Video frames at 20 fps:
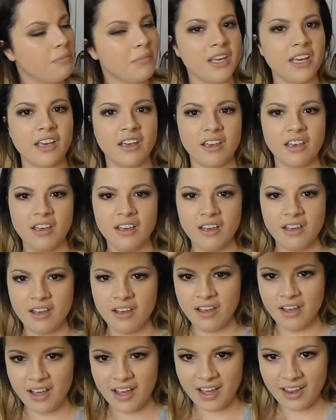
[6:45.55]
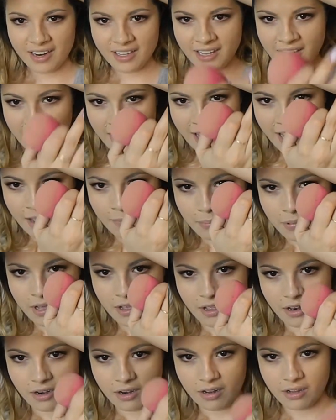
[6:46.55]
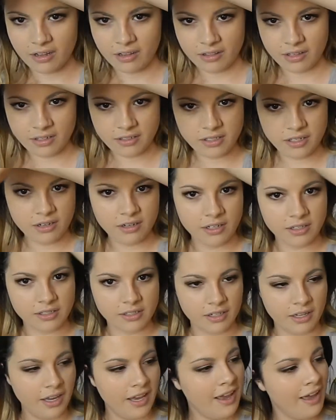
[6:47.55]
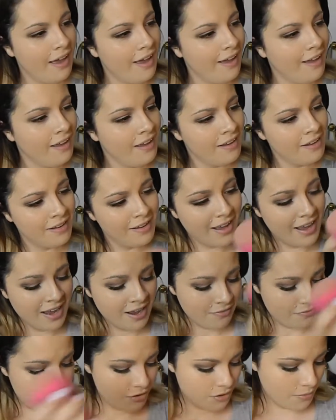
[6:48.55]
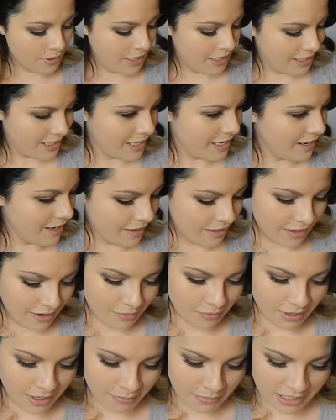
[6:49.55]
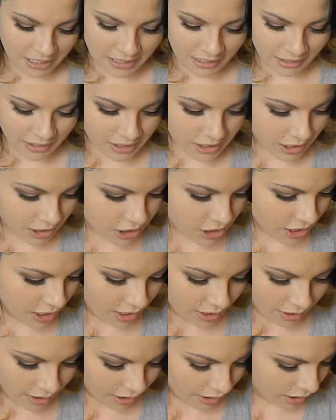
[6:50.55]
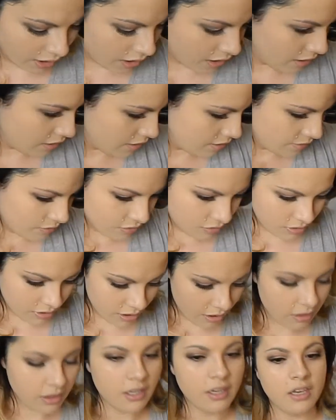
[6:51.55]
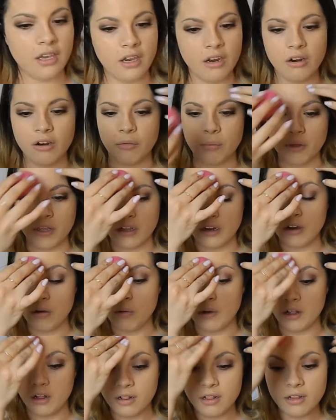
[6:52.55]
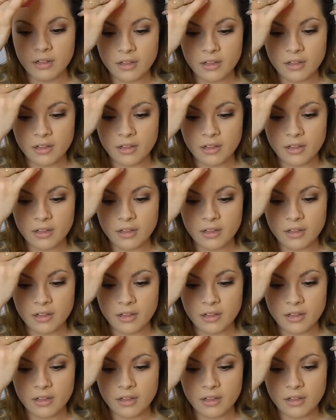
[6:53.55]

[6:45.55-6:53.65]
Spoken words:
Like, how did that happen? Like, seriously, I have no idea. Like, what am I like touching? Like, there's nothing here, but oh well.